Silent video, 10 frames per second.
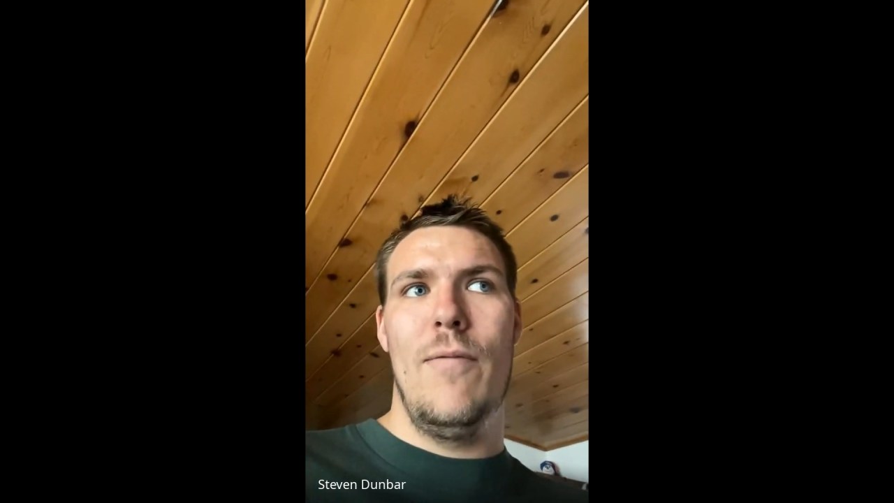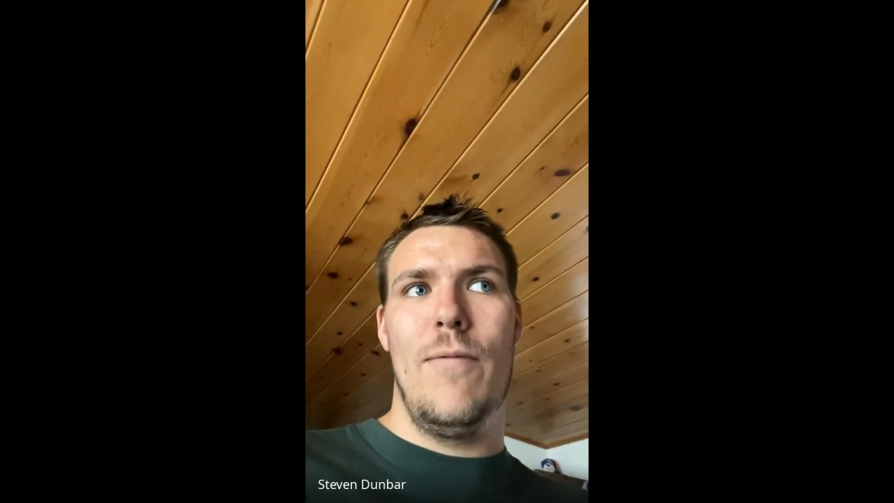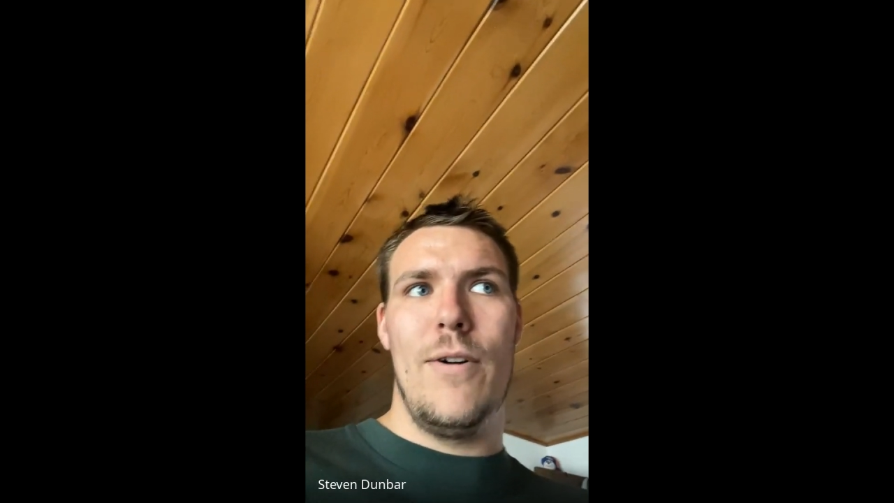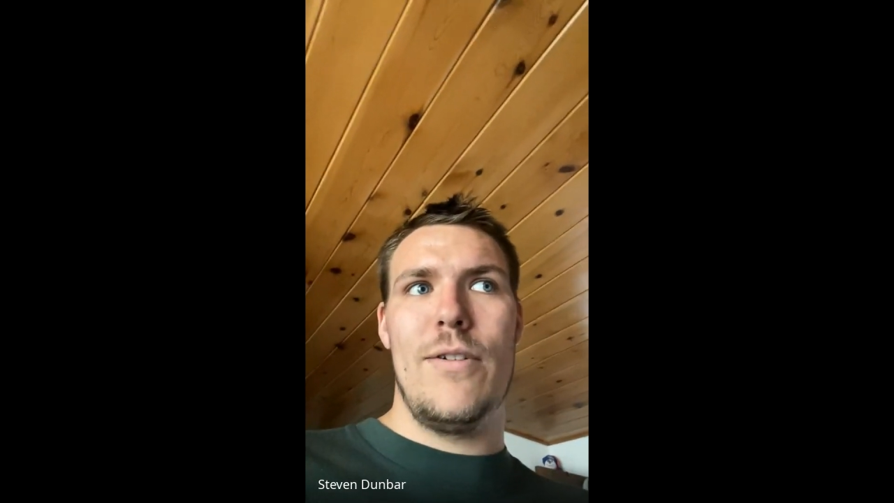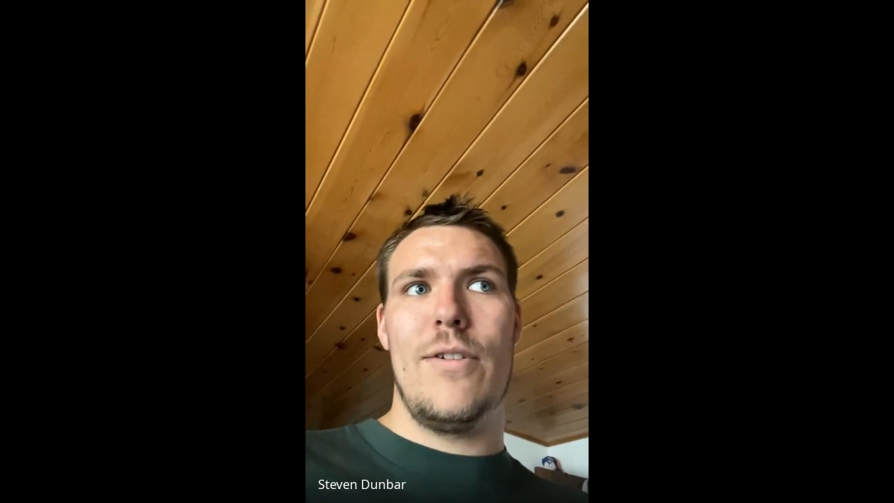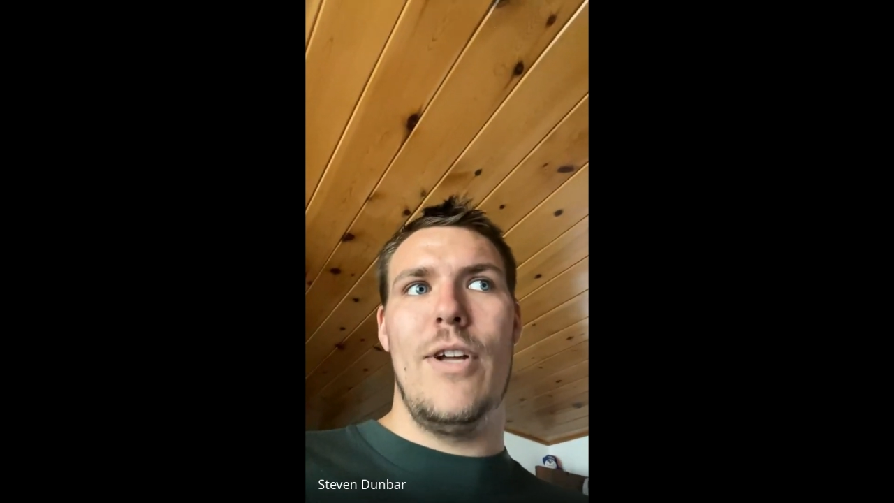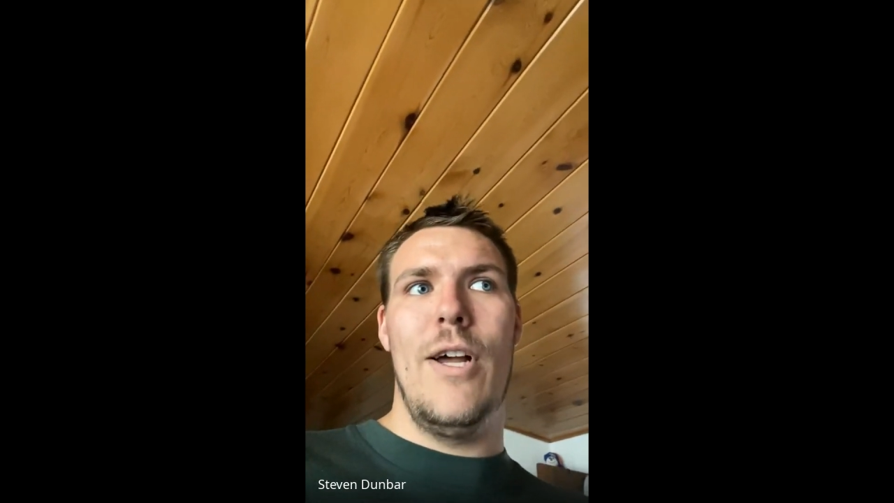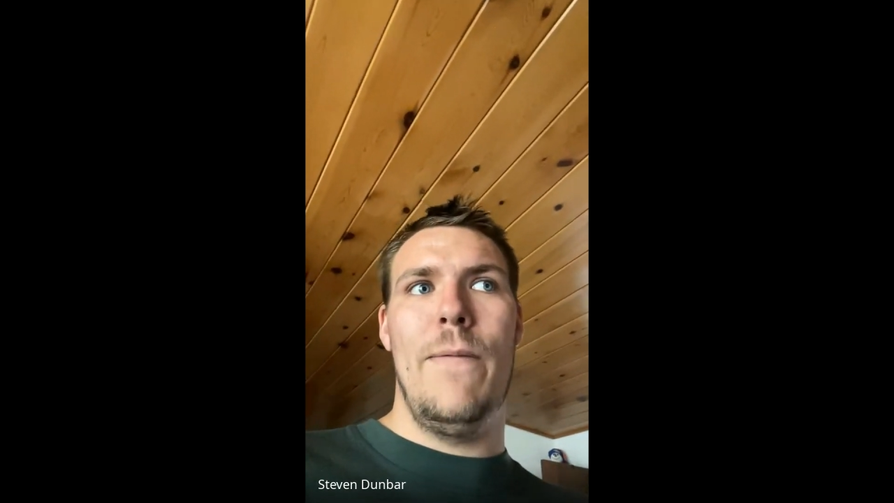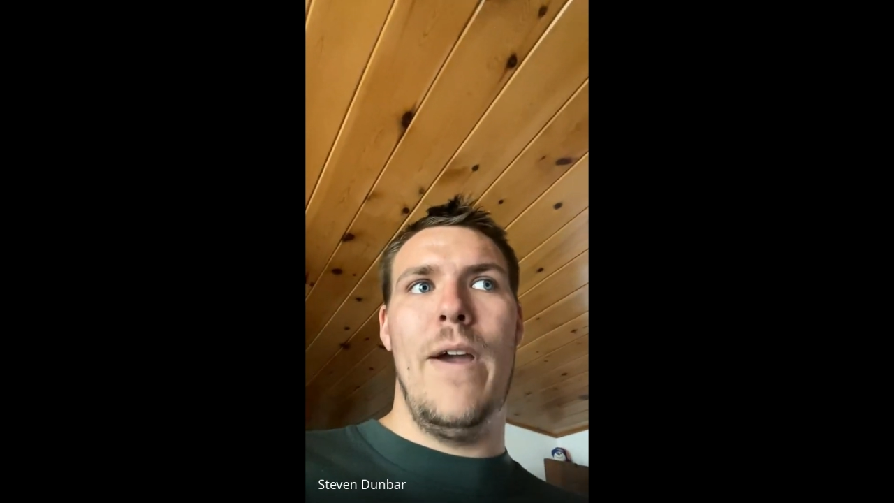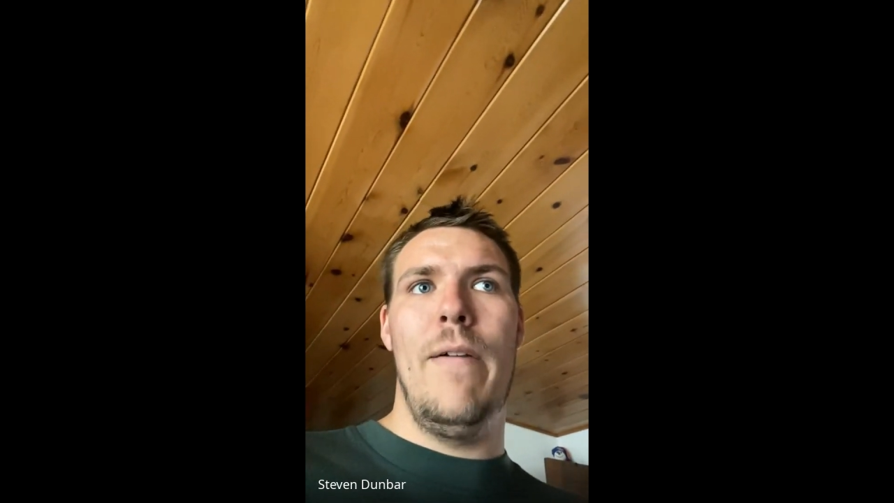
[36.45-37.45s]
First
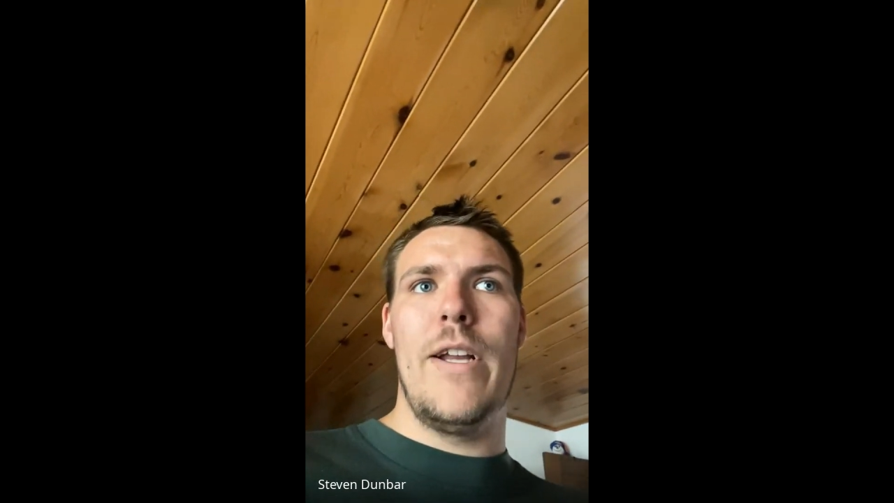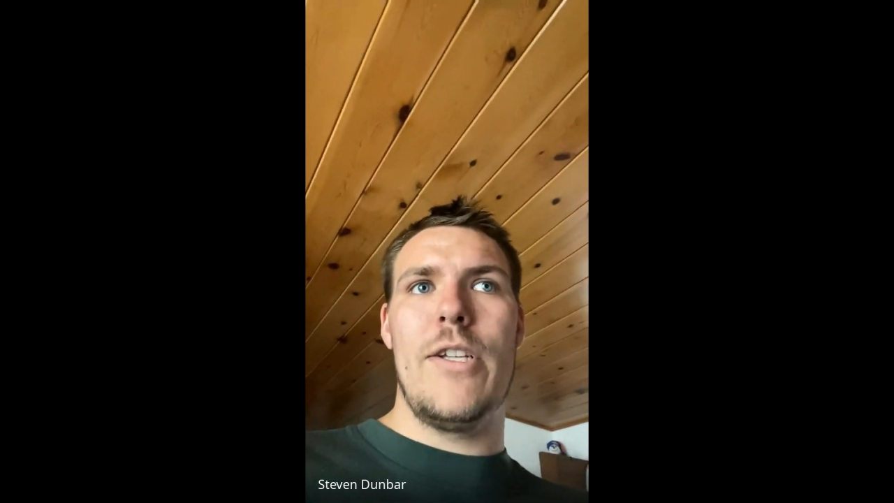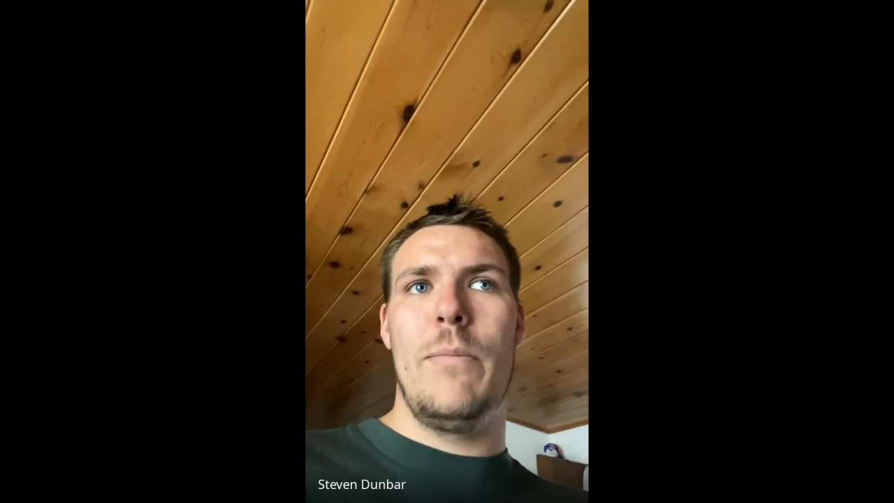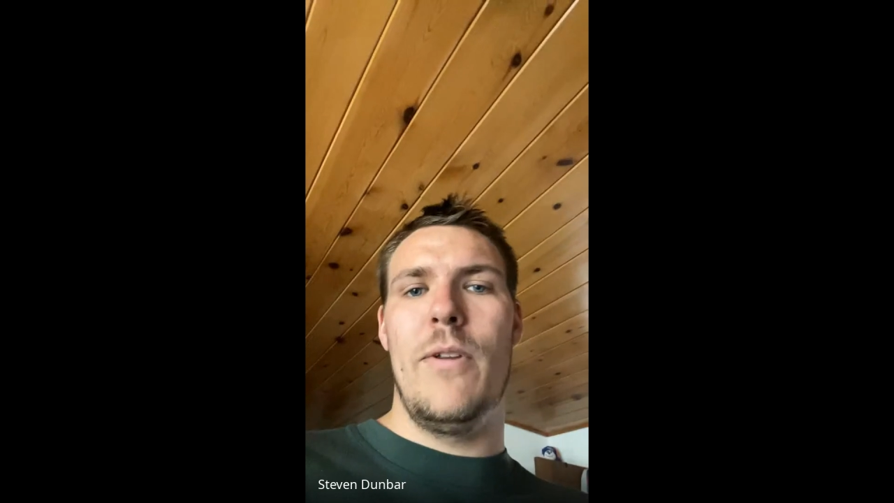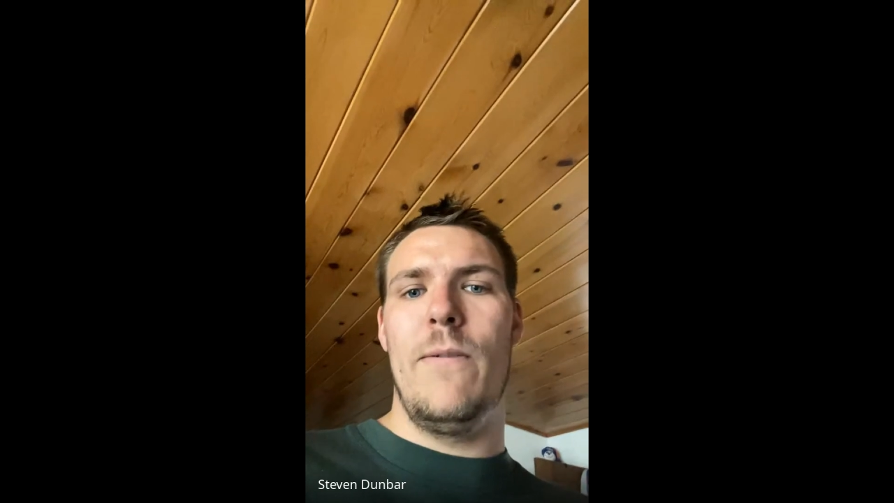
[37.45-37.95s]
off, I like some of the